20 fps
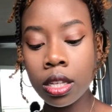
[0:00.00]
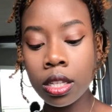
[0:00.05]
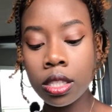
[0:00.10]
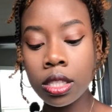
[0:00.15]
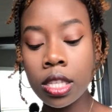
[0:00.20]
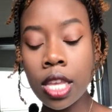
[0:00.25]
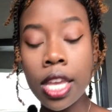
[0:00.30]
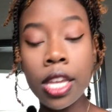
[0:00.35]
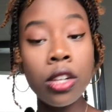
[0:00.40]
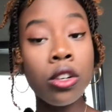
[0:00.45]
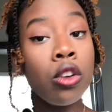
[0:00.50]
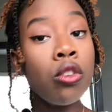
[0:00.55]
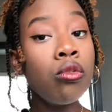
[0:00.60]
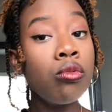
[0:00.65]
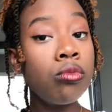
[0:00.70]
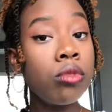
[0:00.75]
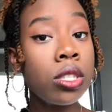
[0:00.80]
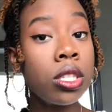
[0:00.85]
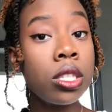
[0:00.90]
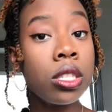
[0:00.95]
Take
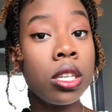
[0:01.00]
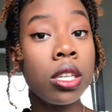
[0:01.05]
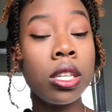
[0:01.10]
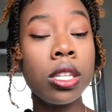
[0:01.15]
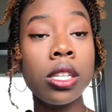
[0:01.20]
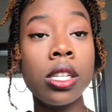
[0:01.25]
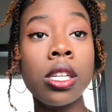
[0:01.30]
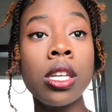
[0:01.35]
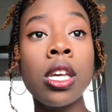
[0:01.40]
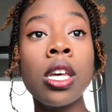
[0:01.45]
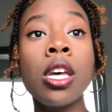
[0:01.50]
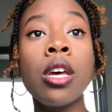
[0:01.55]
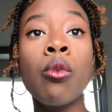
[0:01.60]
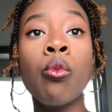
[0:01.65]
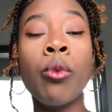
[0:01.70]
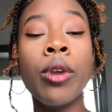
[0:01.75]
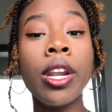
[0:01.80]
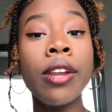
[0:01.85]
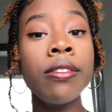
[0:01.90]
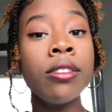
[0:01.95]
notes.
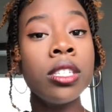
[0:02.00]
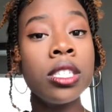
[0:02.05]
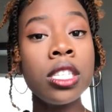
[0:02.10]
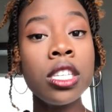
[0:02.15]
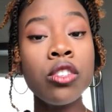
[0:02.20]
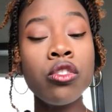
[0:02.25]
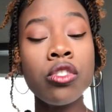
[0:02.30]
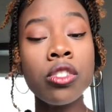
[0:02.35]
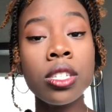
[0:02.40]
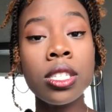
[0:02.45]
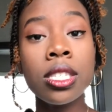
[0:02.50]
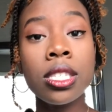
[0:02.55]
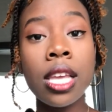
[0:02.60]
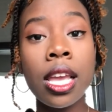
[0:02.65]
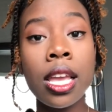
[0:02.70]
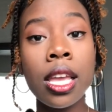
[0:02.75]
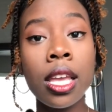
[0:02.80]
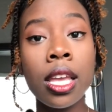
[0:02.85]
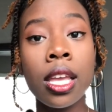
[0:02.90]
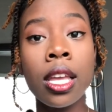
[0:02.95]
Whatever the teacher is
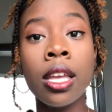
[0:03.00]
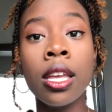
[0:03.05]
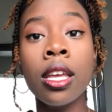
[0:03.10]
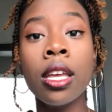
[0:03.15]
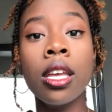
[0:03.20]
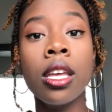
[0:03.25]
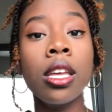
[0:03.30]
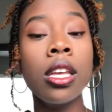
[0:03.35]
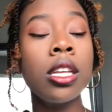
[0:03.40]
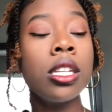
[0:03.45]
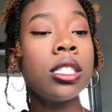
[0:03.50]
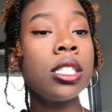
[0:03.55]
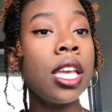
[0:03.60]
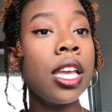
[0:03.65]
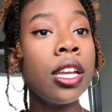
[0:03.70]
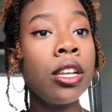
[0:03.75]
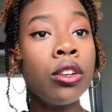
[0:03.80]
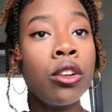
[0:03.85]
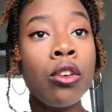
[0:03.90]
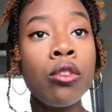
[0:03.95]
saying, take
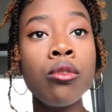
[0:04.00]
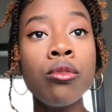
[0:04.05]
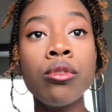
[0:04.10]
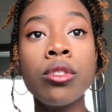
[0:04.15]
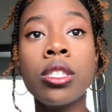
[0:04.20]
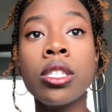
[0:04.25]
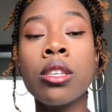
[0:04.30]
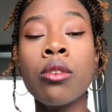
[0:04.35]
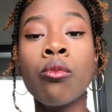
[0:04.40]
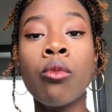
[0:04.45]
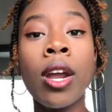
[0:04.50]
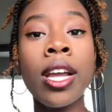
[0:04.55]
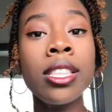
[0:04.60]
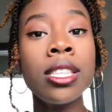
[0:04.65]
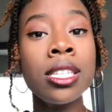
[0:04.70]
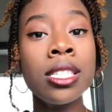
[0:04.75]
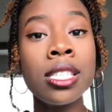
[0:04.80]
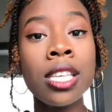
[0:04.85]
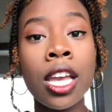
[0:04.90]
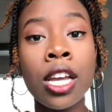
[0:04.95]
notes. Write the
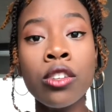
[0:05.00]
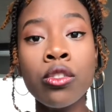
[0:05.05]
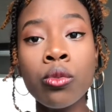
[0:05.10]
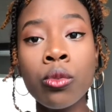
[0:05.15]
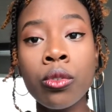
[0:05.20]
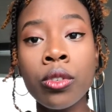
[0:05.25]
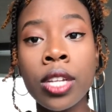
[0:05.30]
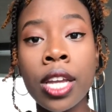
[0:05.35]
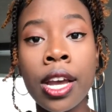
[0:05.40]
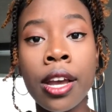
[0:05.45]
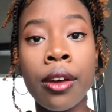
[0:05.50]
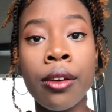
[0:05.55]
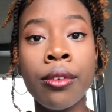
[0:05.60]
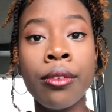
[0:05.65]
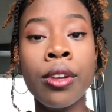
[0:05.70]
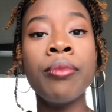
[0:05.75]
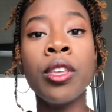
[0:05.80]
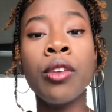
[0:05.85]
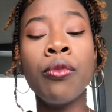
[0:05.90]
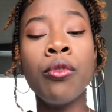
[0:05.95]
schedule down.
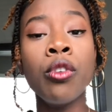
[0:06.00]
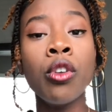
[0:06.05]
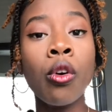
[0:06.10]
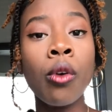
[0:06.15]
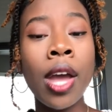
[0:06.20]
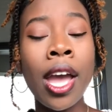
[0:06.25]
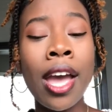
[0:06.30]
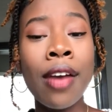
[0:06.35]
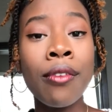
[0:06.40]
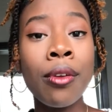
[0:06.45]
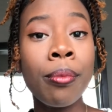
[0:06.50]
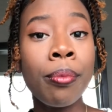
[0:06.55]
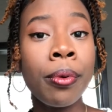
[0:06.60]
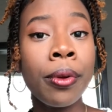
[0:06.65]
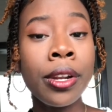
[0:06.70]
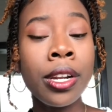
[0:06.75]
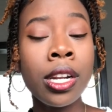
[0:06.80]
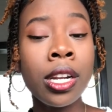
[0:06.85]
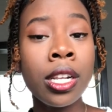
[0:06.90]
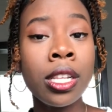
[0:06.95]
If you don't have it
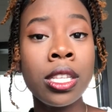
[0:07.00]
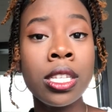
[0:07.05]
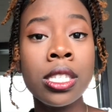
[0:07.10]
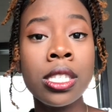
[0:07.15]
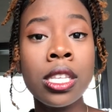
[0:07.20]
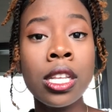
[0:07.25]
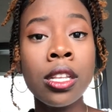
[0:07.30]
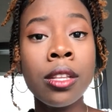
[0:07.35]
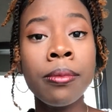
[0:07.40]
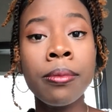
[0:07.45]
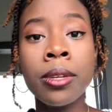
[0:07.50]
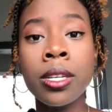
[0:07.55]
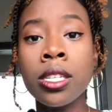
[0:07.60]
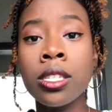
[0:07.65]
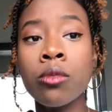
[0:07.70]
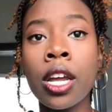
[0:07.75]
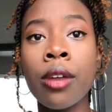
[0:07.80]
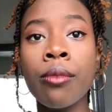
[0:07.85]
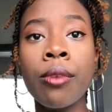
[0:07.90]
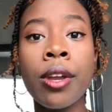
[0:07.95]
printed in the syllabus,
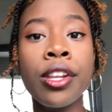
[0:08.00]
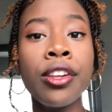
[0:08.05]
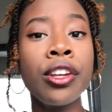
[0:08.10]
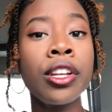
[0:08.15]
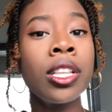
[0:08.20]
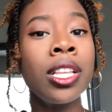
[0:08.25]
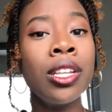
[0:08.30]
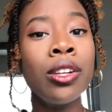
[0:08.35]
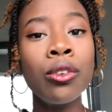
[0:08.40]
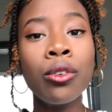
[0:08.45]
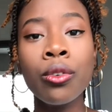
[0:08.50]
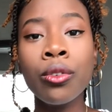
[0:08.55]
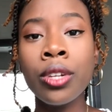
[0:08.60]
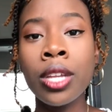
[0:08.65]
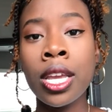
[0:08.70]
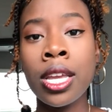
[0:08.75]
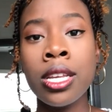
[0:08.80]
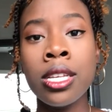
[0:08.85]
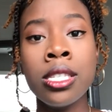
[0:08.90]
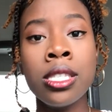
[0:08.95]
write your clinical
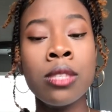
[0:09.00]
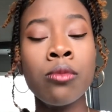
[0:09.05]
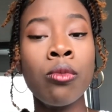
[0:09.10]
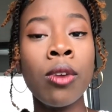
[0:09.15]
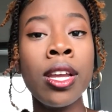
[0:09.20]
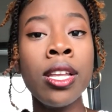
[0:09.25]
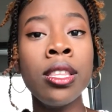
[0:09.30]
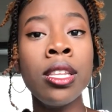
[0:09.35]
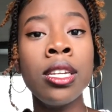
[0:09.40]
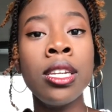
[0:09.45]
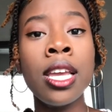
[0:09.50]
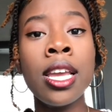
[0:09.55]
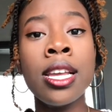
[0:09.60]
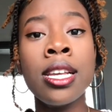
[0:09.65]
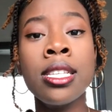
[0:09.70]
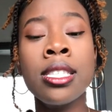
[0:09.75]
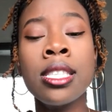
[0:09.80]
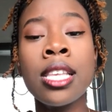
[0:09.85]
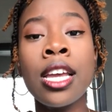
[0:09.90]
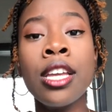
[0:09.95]
days. Write the days
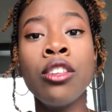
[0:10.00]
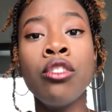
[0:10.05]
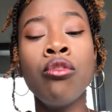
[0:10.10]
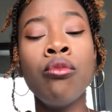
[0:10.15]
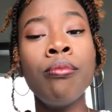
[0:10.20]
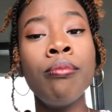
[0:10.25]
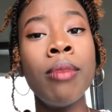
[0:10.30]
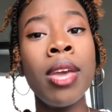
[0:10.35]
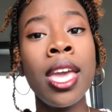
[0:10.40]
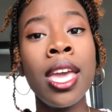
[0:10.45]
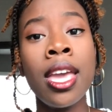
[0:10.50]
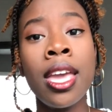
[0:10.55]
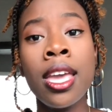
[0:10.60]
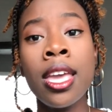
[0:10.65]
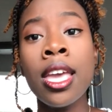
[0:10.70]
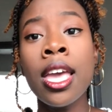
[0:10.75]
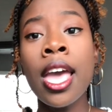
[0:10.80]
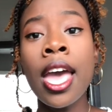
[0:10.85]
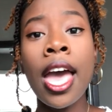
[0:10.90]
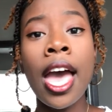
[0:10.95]
that you may
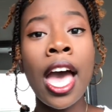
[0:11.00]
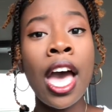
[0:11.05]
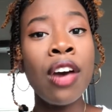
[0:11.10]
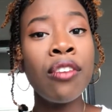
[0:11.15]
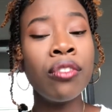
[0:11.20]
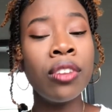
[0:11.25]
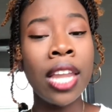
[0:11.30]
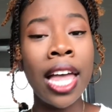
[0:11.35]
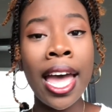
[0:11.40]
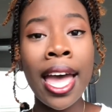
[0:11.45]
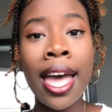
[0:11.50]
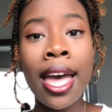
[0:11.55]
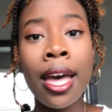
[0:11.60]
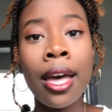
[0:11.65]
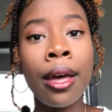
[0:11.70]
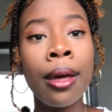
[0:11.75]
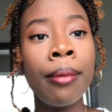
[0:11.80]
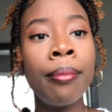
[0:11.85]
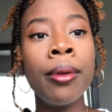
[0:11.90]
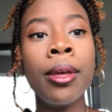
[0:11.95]
have
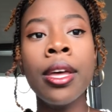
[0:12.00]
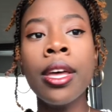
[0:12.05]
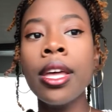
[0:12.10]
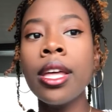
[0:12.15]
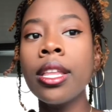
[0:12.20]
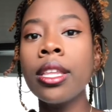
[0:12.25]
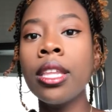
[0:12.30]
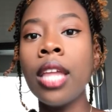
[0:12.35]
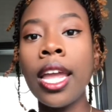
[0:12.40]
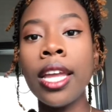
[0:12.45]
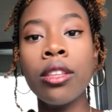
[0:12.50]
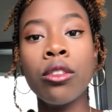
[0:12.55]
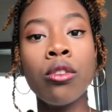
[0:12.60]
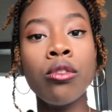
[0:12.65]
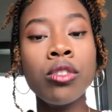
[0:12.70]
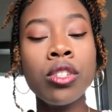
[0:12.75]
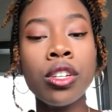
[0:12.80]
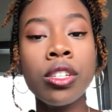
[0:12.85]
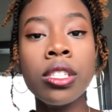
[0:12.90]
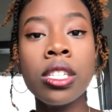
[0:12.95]
lab. Like, those
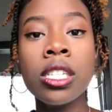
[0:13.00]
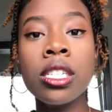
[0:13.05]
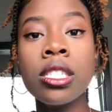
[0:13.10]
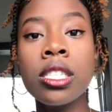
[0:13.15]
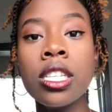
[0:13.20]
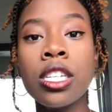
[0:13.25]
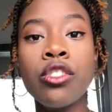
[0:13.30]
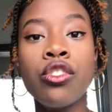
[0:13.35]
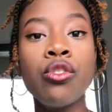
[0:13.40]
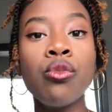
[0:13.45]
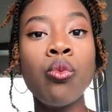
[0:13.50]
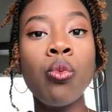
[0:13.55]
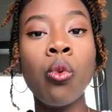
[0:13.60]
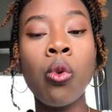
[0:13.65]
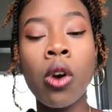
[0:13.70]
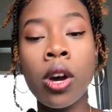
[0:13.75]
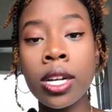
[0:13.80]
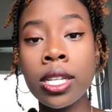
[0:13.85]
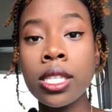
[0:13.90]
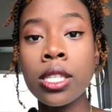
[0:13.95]
are things that you
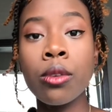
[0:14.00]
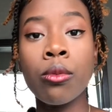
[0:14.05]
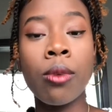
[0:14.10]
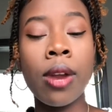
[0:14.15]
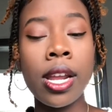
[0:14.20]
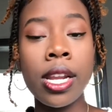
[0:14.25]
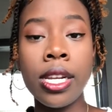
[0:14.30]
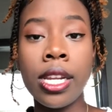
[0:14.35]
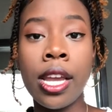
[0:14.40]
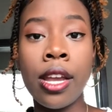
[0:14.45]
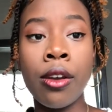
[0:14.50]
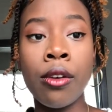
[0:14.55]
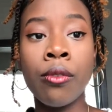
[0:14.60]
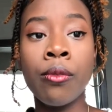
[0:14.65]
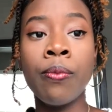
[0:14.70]
want to write down.